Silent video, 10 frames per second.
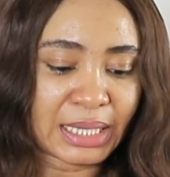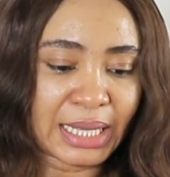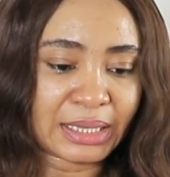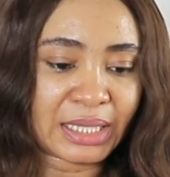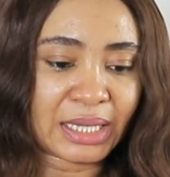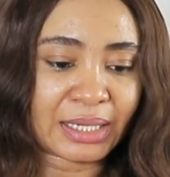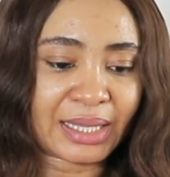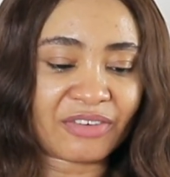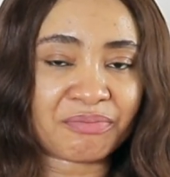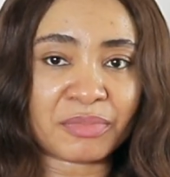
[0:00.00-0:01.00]
And then I
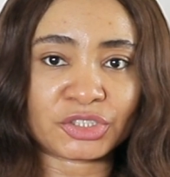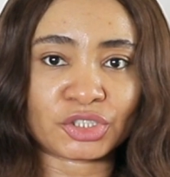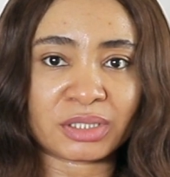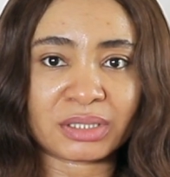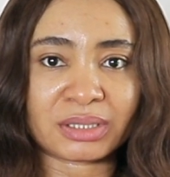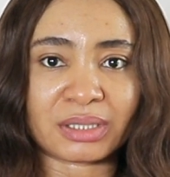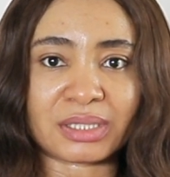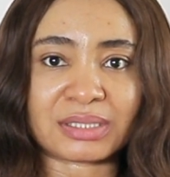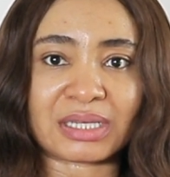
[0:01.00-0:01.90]
have measured this